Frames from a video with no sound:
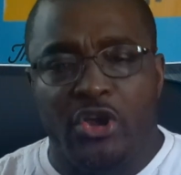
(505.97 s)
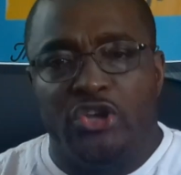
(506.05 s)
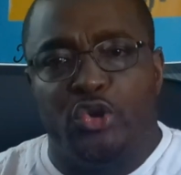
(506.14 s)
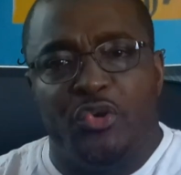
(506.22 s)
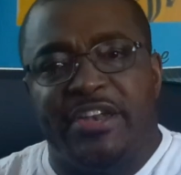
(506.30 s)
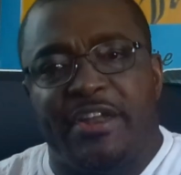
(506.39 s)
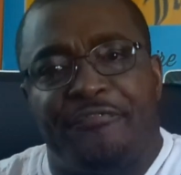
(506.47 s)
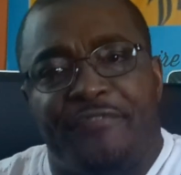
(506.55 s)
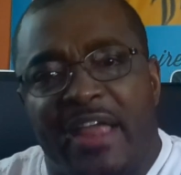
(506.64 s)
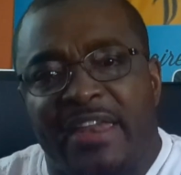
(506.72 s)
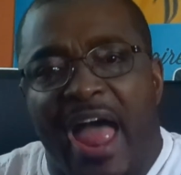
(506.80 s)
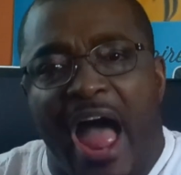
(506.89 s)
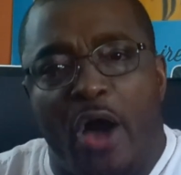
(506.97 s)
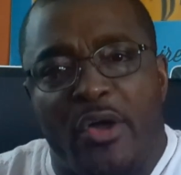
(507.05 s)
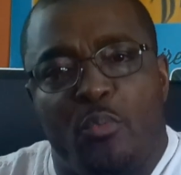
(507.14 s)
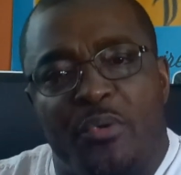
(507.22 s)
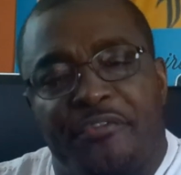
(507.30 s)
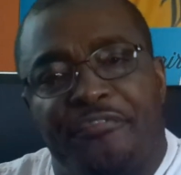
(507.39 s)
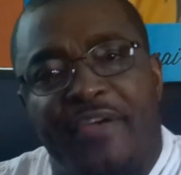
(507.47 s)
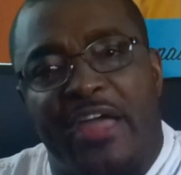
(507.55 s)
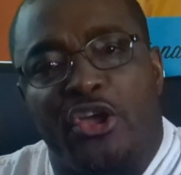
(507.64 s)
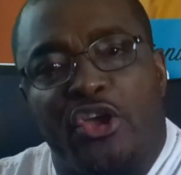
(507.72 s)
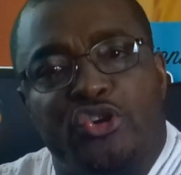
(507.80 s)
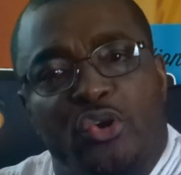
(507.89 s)
You didn't affect how it would affect
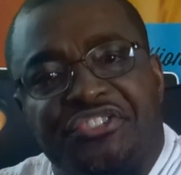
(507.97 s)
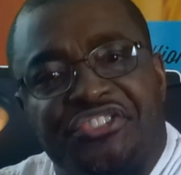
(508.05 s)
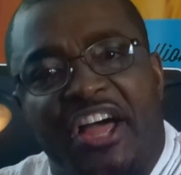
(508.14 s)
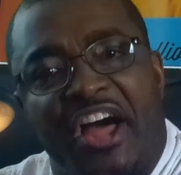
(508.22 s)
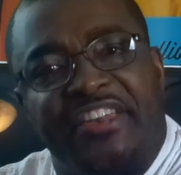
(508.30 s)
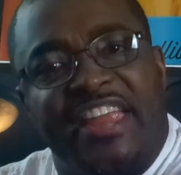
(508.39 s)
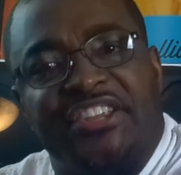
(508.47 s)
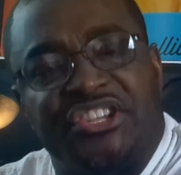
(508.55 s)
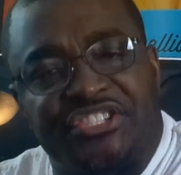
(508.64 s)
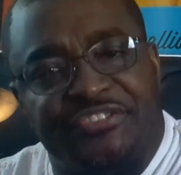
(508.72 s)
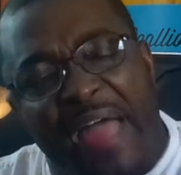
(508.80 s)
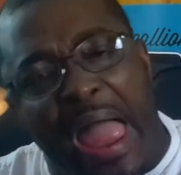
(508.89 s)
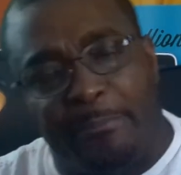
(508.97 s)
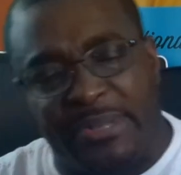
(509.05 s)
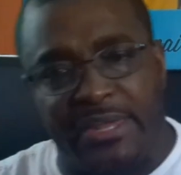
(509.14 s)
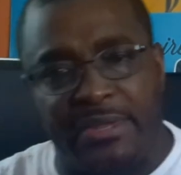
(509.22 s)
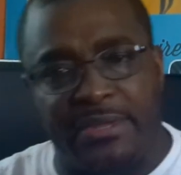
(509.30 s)
your son and his family.